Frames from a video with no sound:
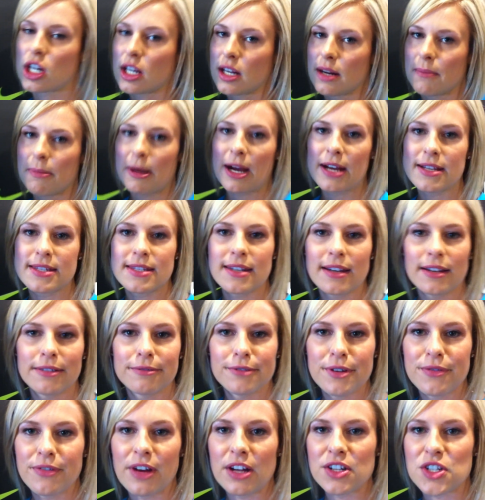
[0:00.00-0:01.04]
chicken and
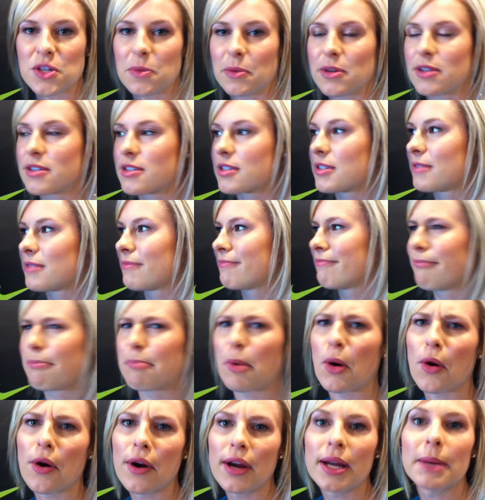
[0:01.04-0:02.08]
pasta with vegetables.
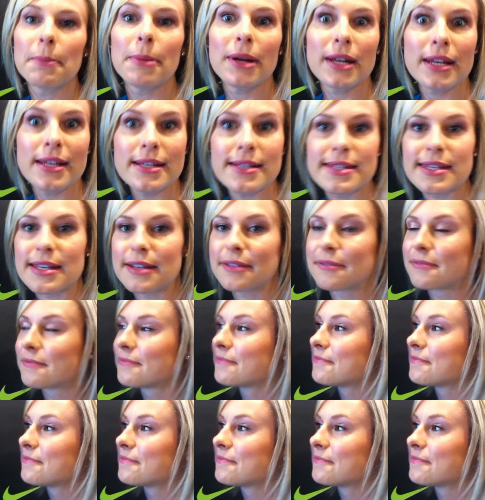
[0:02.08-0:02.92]
Boring but easy.